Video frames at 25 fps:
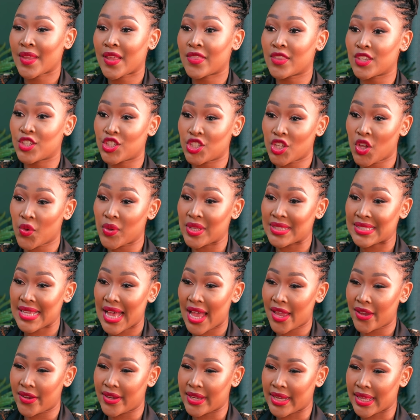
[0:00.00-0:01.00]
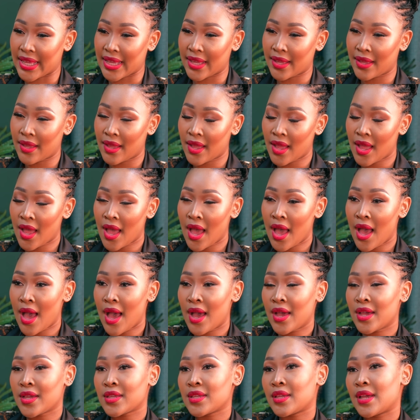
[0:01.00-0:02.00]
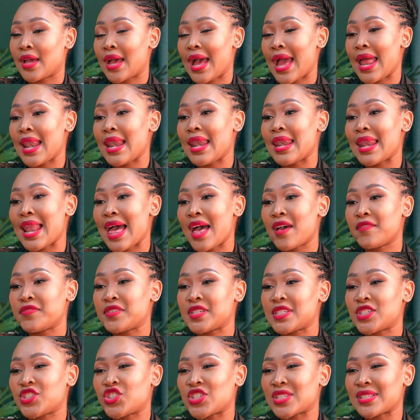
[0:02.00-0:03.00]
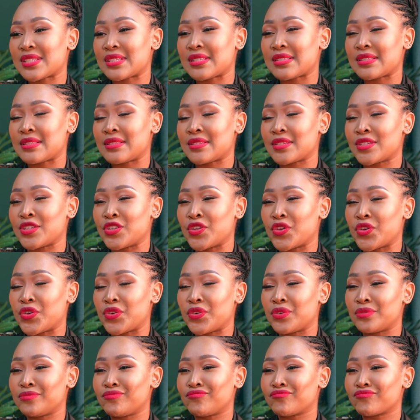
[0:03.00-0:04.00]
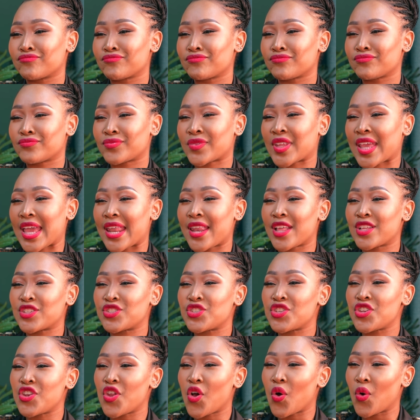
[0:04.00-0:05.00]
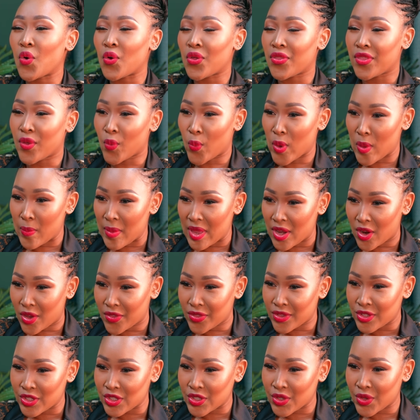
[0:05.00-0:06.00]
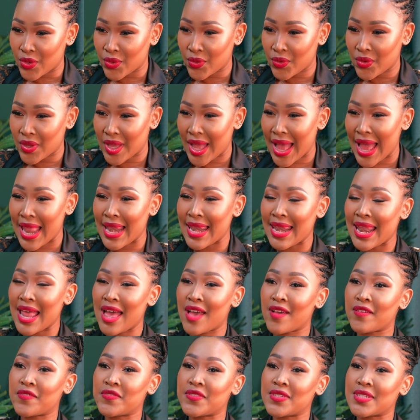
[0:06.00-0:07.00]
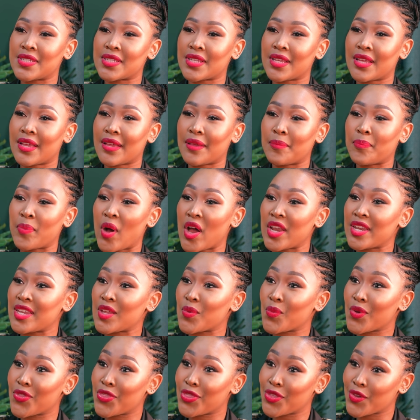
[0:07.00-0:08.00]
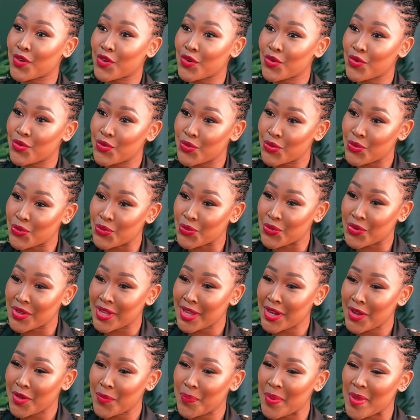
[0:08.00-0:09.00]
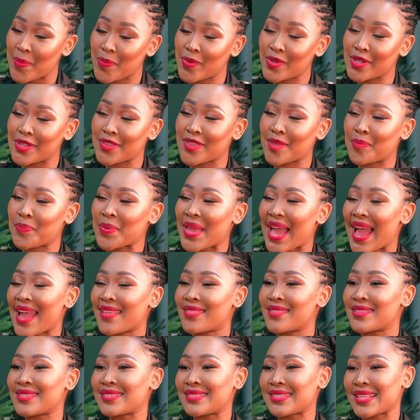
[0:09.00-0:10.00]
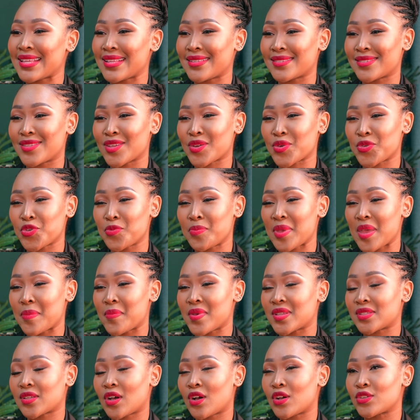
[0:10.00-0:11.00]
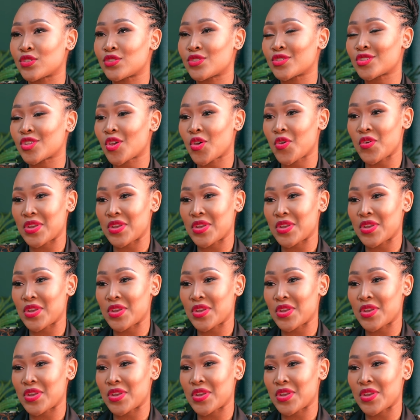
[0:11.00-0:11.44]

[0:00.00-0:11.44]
The show entirely. I loved just, getting to know the women on the show. I loved bonding with the crew. People, the behind the scenes, the crew members are so